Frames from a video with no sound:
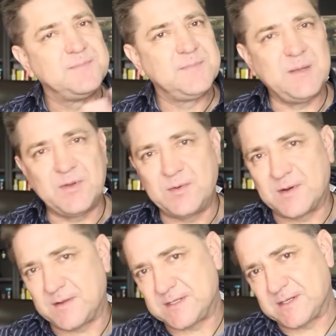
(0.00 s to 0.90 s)
People do it
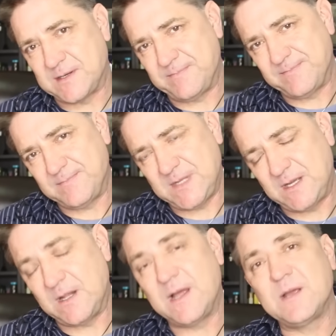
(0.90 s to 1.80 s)
all the time.
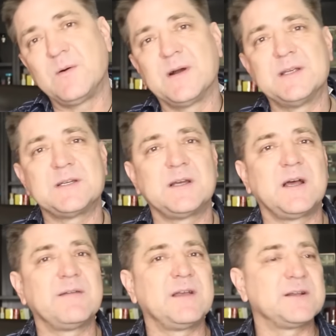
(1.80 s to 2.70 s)
And likewise,
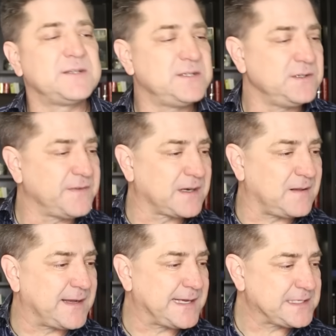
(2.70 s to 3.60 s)
I've got a silver
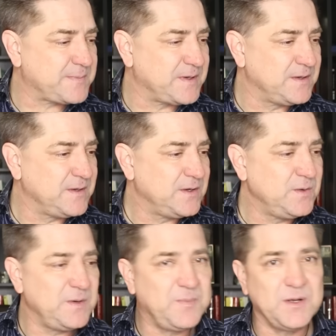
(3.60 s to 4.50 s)
clasp.
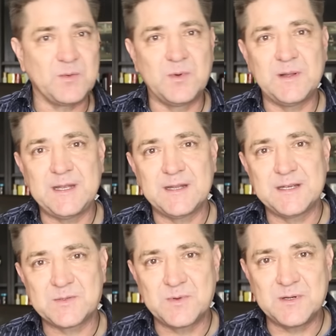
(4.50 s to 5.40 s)
Who would put really
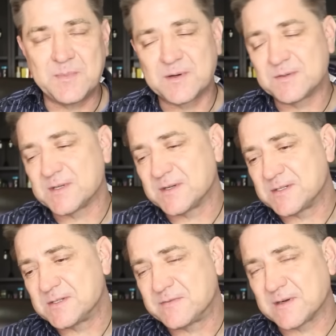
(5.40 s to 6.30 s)
nice real pearls on a
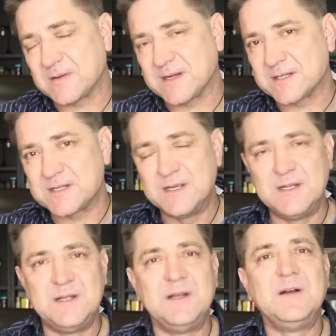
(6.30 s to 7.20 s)
silver clasp?
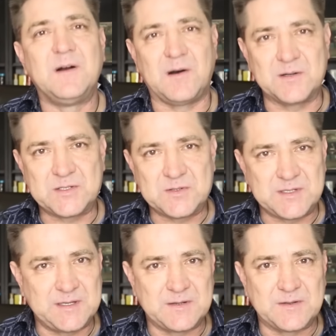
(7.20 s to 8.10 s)
Also
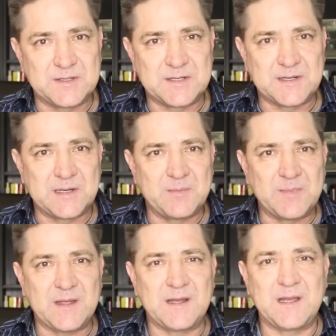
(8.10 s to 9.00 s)
see it all the time.
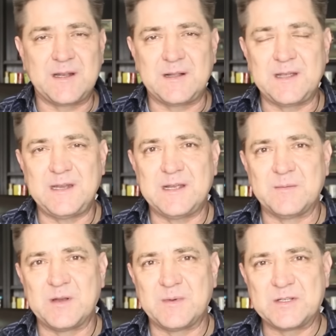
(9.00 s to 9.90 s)
I had a lady
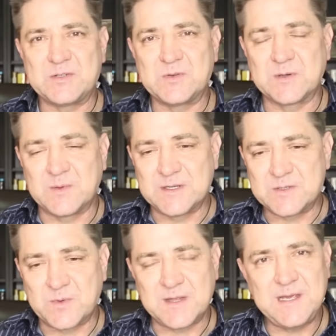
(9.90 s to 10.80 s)
come into my store
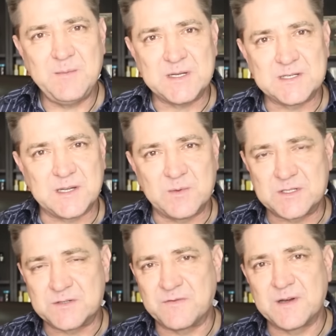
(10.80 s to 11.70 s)
once with hematite,
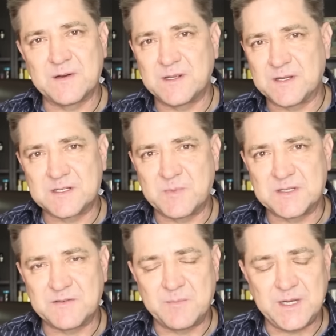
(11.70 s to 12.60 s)
which is a very
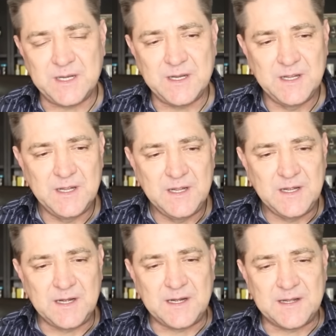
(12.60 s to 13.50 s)
inexpensive bead,
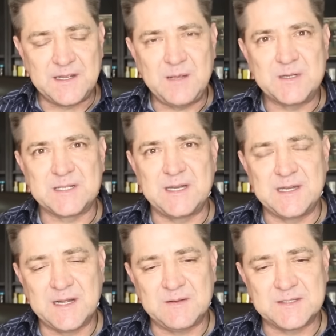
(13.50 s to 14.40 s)
a hematite
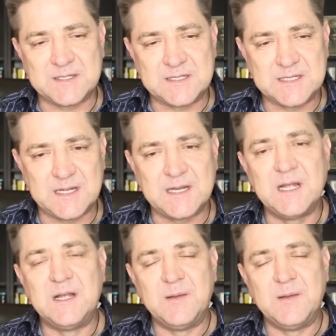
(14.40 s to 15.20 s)
necklace, and said,